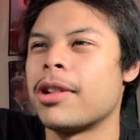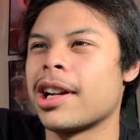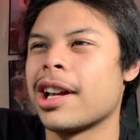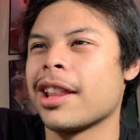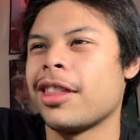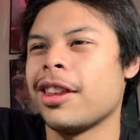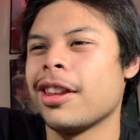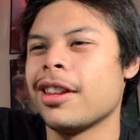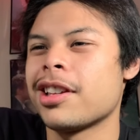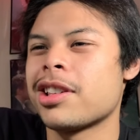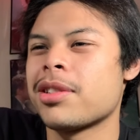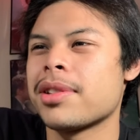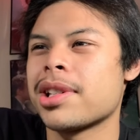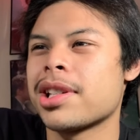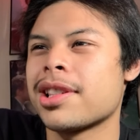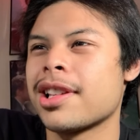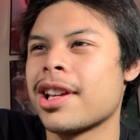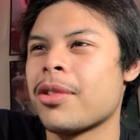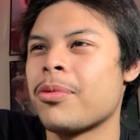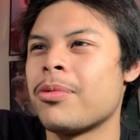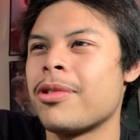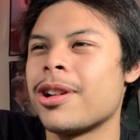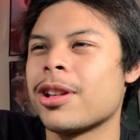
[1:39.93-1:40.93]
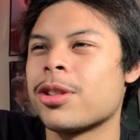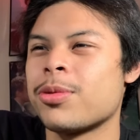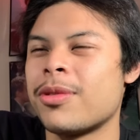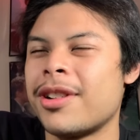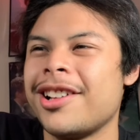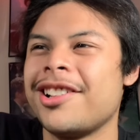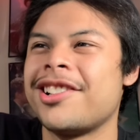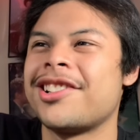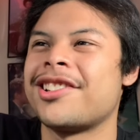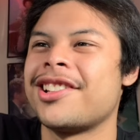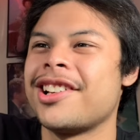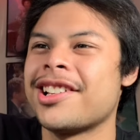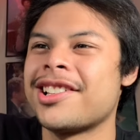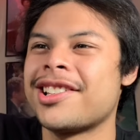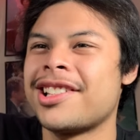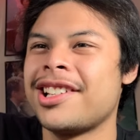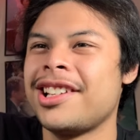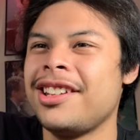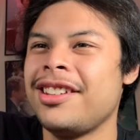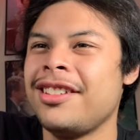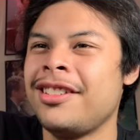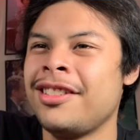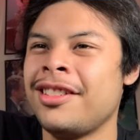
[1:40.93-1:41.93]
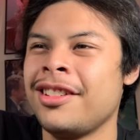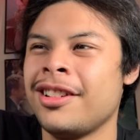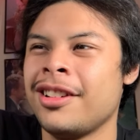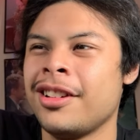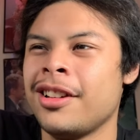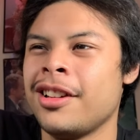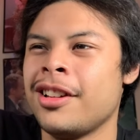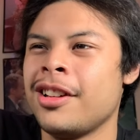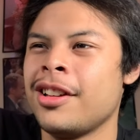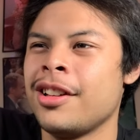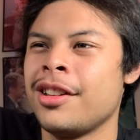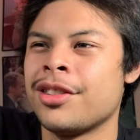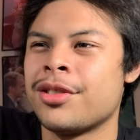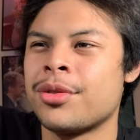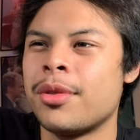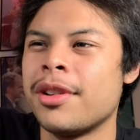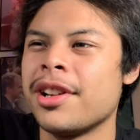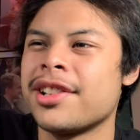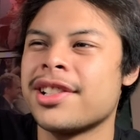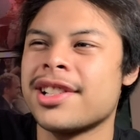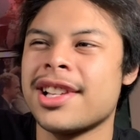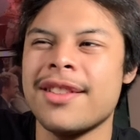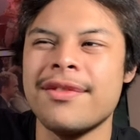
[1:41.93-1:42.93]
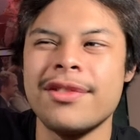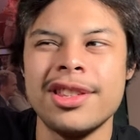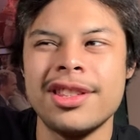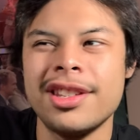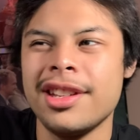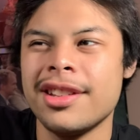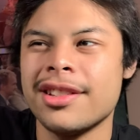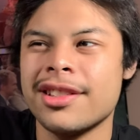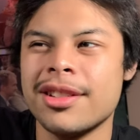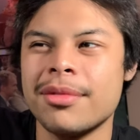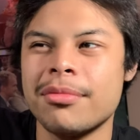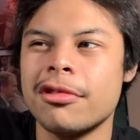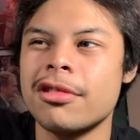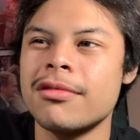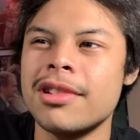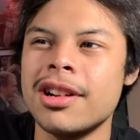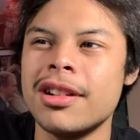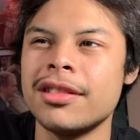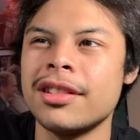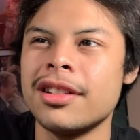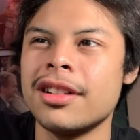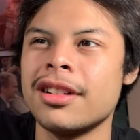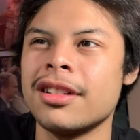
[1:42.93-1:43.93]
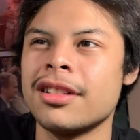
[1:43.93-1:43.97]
I think this was like, what, 2016? 2017, somewhere around there.